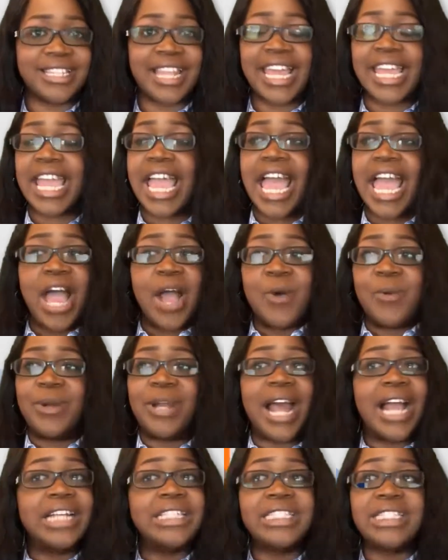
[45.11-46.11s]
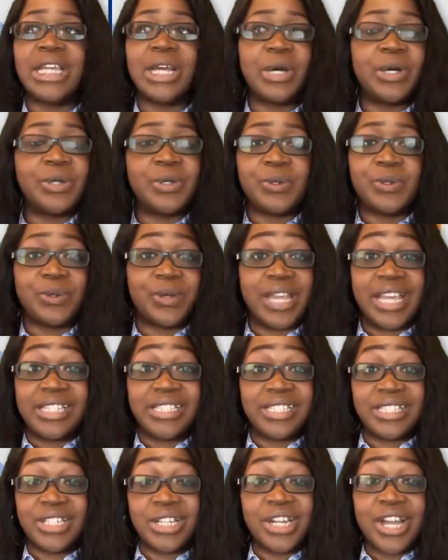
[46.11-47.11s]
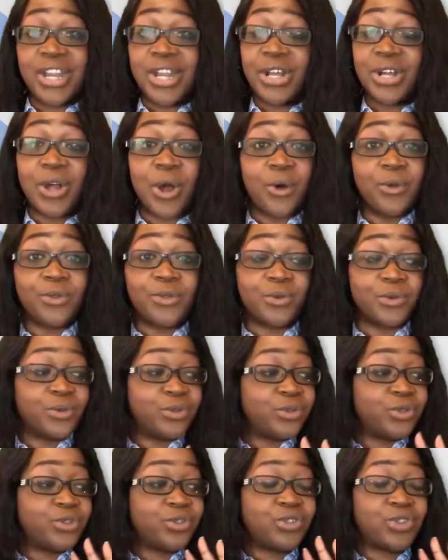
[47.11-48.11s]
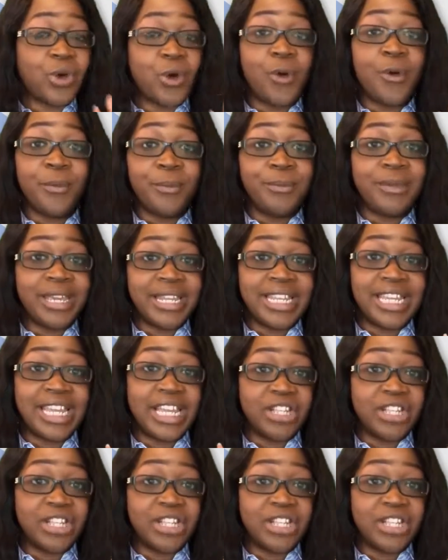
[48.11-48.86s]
Like, when I tell you, you're gonna go through so many